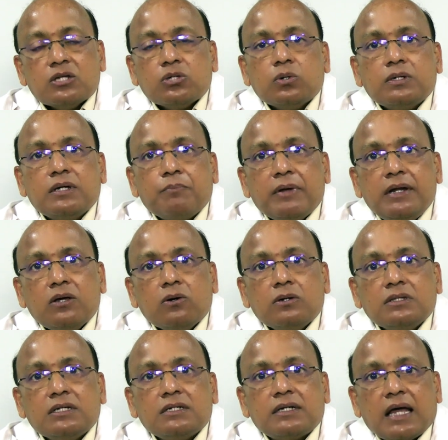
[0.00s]
So, depending
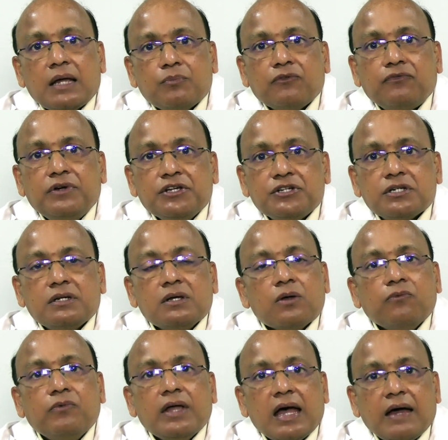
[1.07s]
on the type of lesion
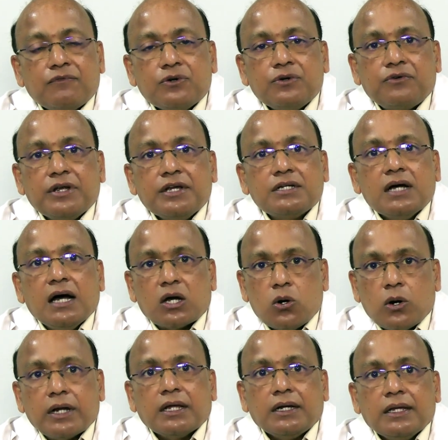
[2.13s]
we have to treat
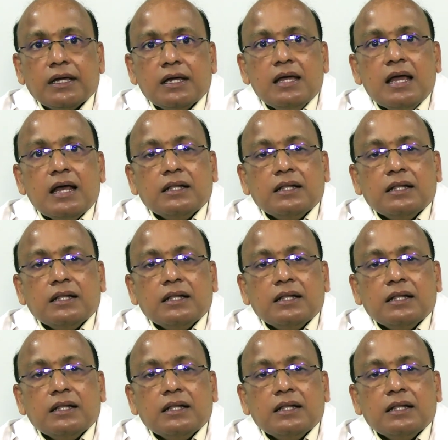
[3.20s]
accordingly.